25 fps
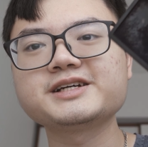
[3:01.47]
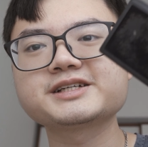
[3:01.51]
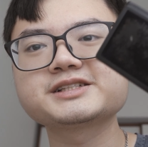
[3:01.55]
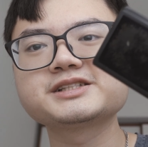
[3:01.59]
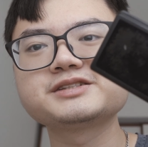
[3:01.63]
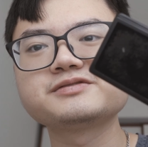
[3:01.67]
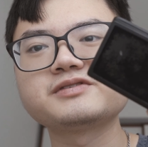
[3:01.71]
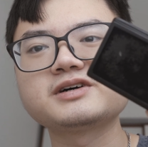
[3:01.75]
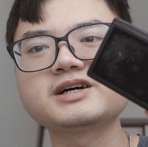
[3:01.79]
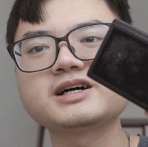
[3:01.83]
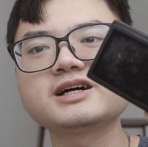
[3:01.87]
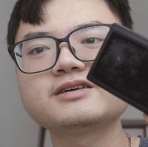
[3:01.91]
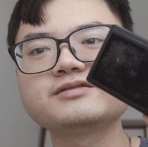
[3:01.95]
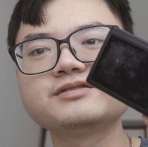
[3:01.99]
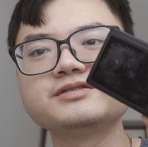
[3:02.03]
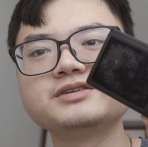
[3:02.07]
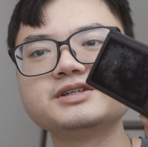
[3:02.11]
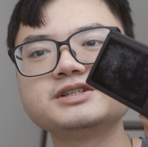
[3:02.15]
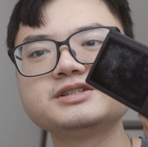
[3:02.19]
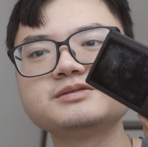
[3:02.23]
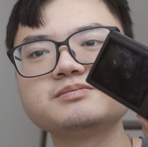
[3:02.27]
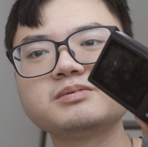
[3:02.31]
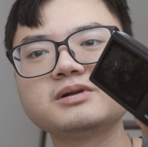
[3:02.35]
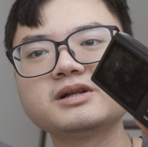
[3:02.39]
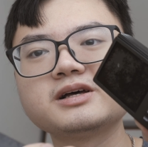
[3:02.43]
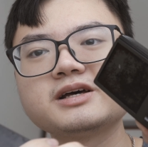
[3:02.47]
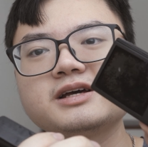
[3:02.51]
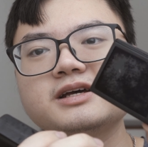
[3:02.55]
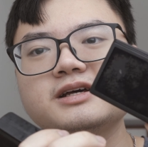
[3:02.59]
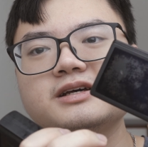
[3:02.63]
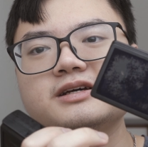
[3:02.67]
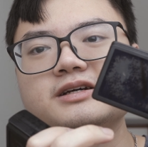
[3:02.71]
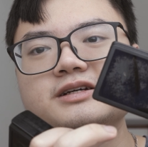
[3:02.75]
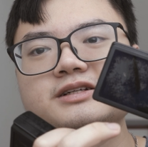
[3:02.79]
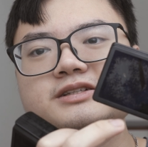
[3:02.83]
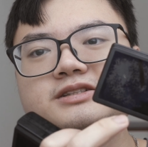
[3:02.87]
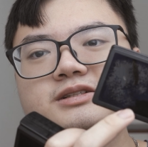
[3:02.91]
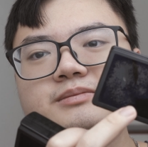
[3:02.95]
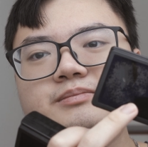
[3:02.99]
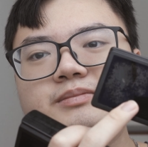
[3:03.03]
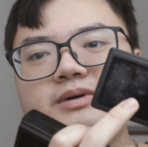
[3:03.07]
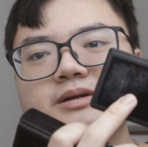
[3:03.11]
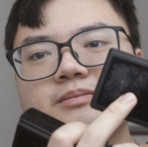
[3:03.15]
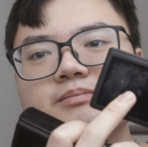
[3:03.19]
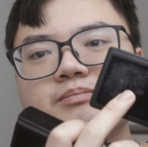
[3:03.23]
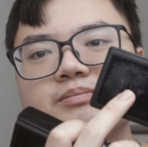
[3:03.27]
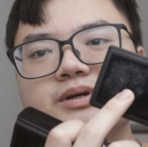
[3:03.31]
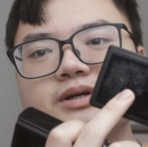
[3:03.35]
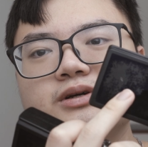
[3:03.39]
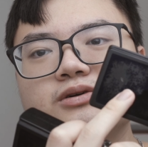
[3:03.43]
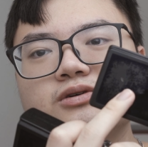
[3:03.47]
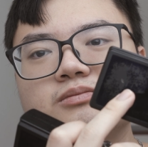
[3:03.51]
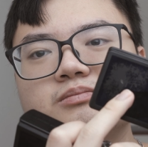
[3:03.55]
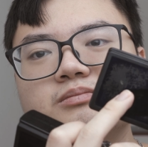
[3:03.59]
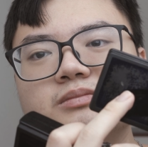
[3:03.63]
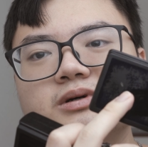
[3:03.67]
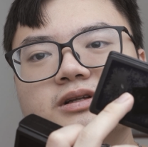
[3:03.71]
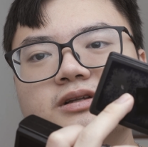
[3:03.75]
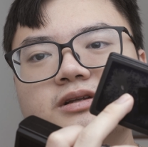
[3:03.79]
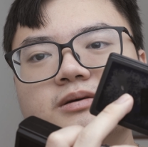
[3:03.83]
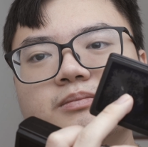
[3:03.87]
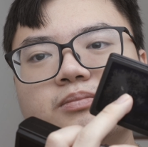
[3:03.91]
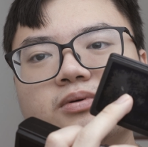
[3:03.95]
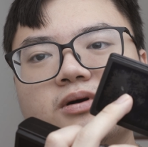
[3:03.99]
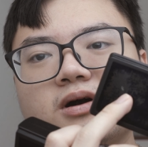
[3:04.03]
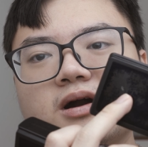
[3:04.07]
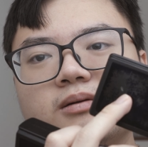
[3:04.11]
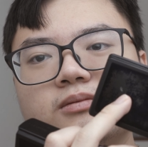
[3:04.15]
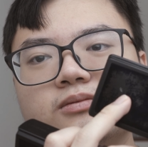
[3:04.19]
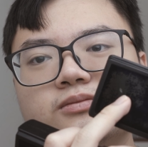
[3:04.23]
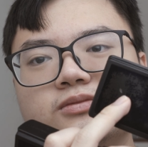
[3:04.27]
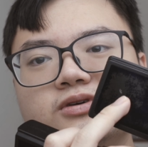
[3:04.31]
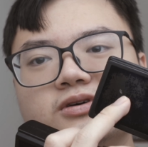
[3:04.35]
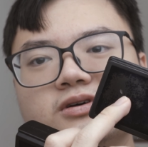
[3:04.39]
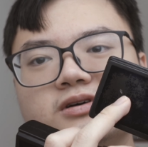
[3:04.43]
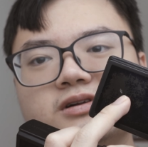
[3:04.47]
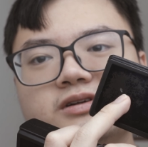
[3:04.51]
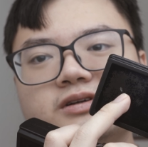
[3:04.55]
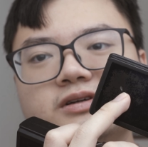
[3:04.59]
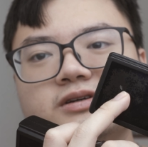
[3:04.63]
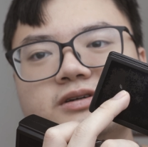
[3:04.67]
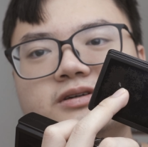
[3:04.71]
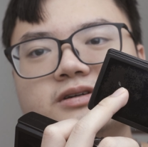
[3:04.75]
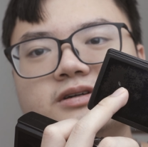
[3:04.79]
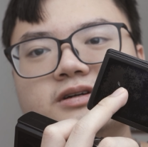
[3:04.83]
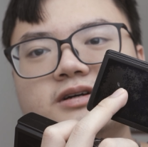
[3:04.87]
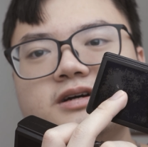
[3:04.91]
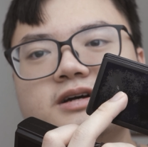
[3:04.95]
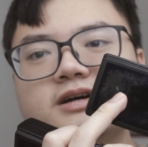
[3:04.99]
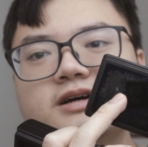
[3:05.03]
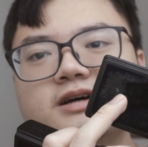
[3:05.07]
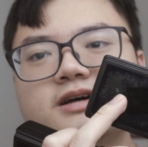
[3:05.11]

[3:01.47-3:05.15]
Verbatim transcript: X five, the display, it's a bit peeled, but the problem you clear,